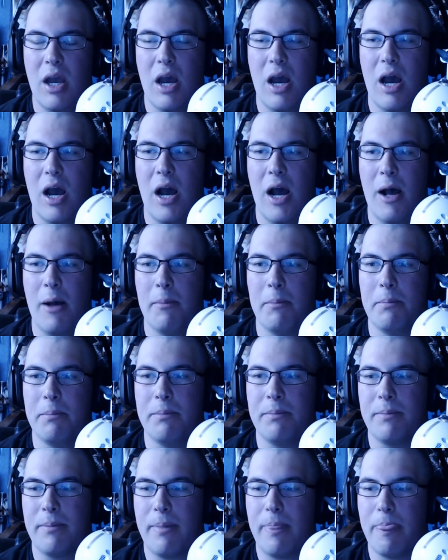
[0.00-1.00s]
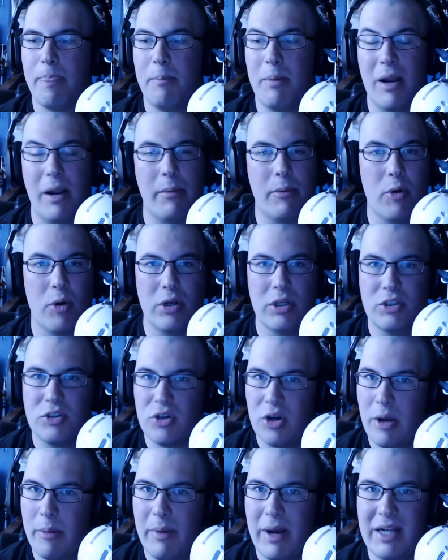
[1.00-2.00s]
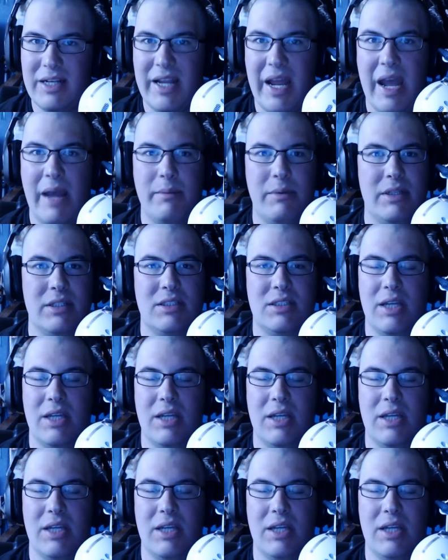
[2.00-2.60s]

Um, but I'm going to try my damnedest